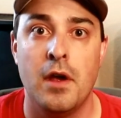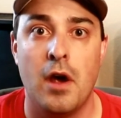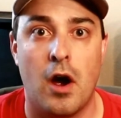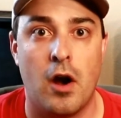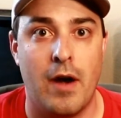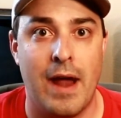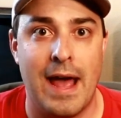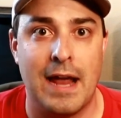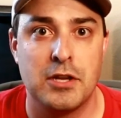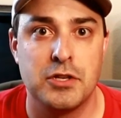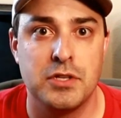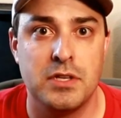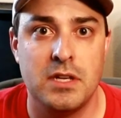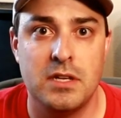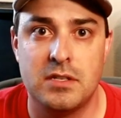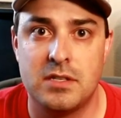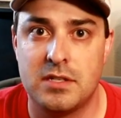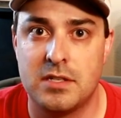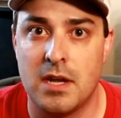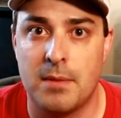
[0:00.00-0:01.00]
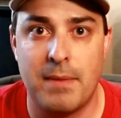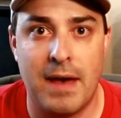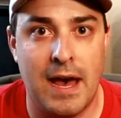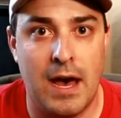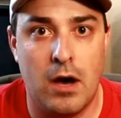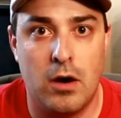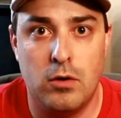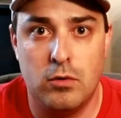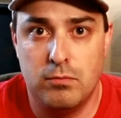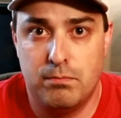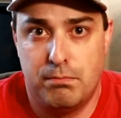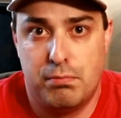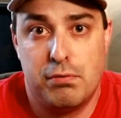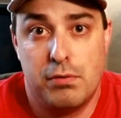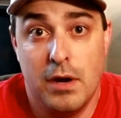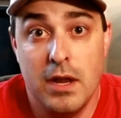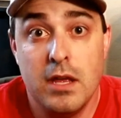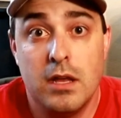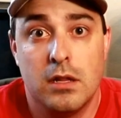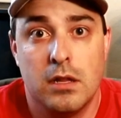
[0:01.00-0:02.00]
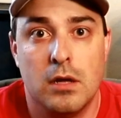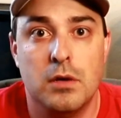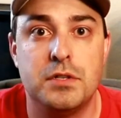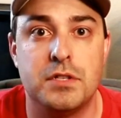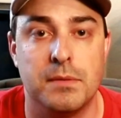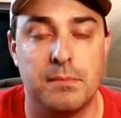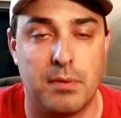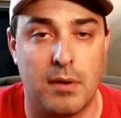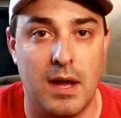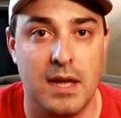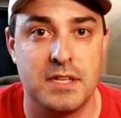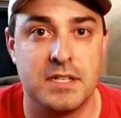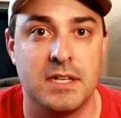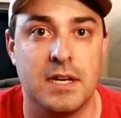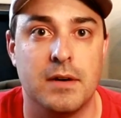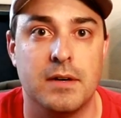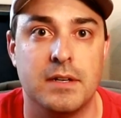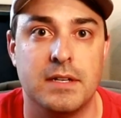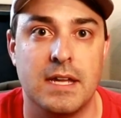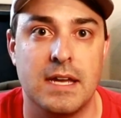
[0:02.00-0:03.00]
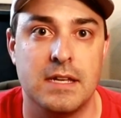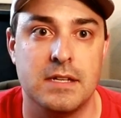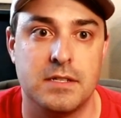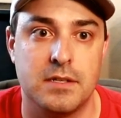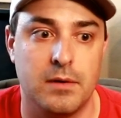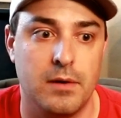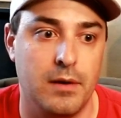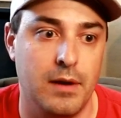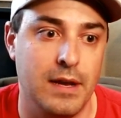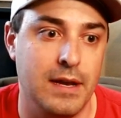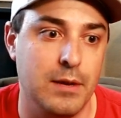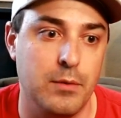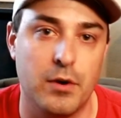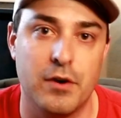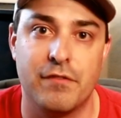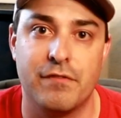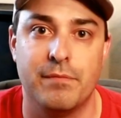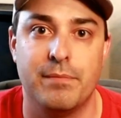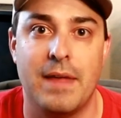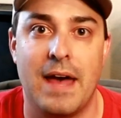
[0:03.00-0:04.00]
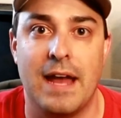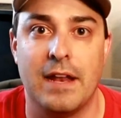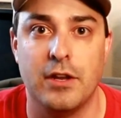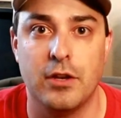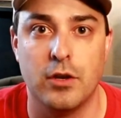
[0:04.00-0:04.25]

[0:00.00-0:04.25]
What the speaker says: are actually somehow pretty close in price nowadays, or anywhere from that,